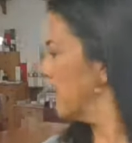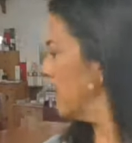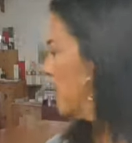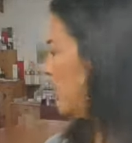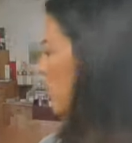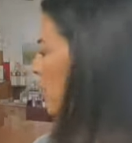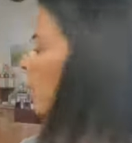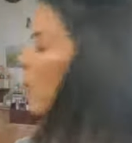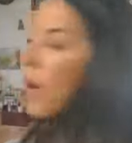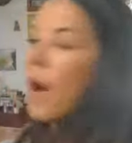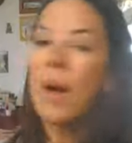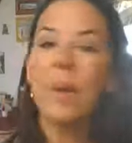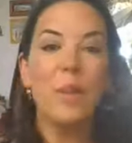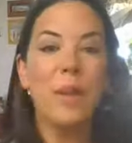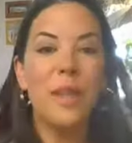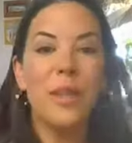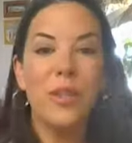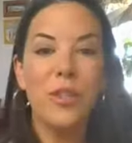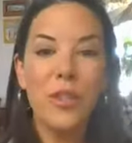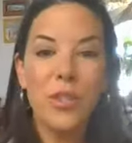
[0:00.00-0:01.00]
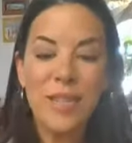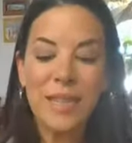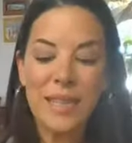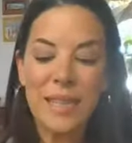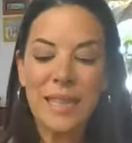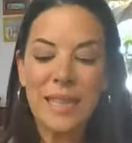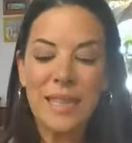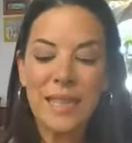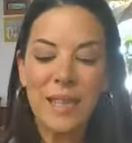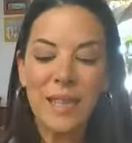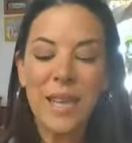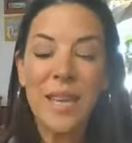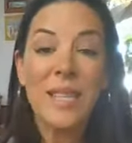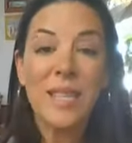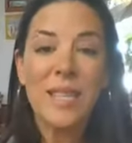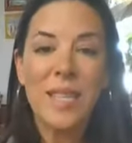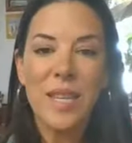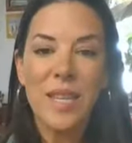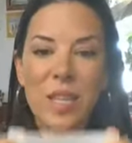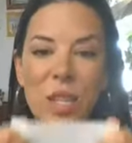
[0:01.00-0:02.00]
So I'm going to just
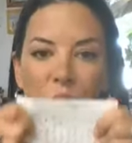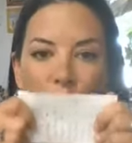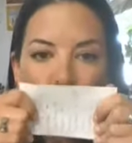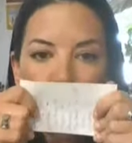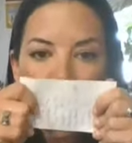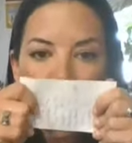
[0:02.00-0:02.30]
kiss this.